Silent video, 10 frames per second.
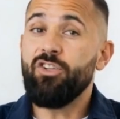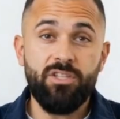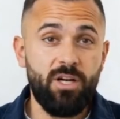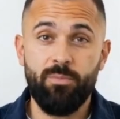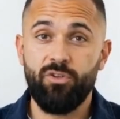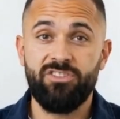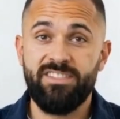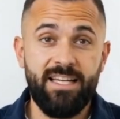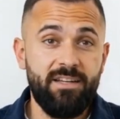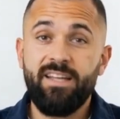your
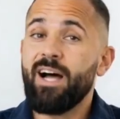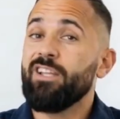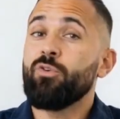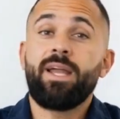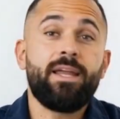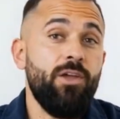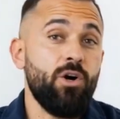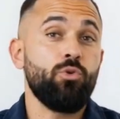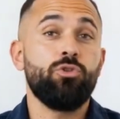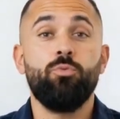numbers and evaluate
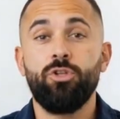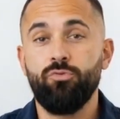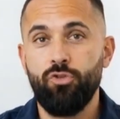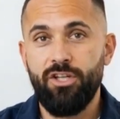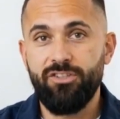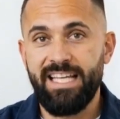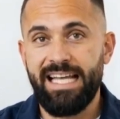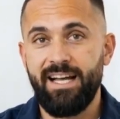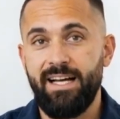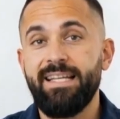loads with real
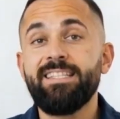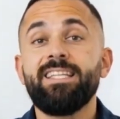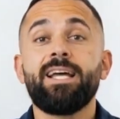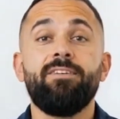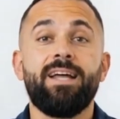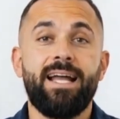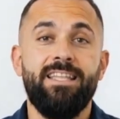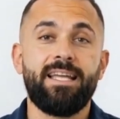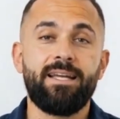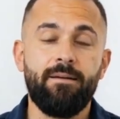data instead of
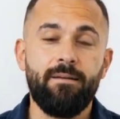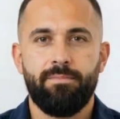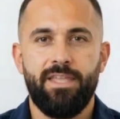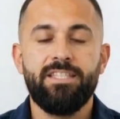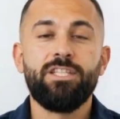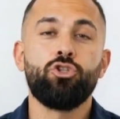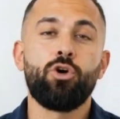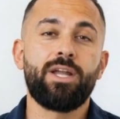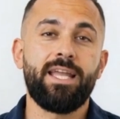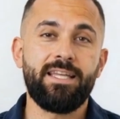guessing. Because in
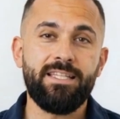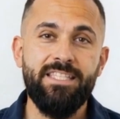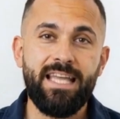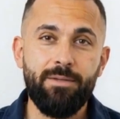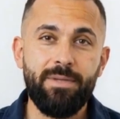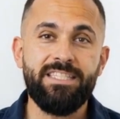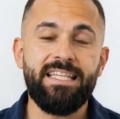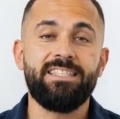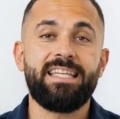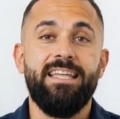trucking, staying
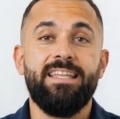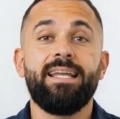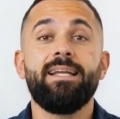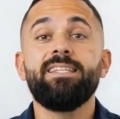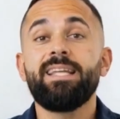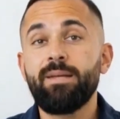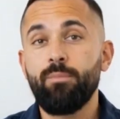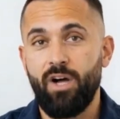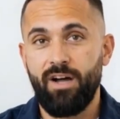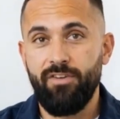busy is easy.
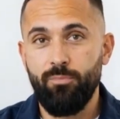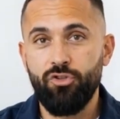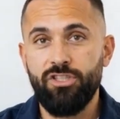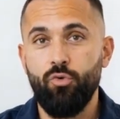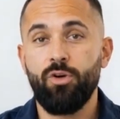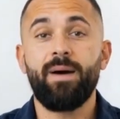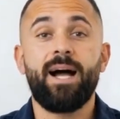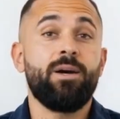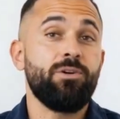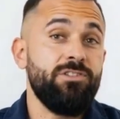Staying profitable is what
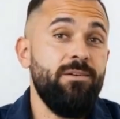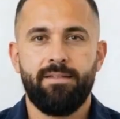matters.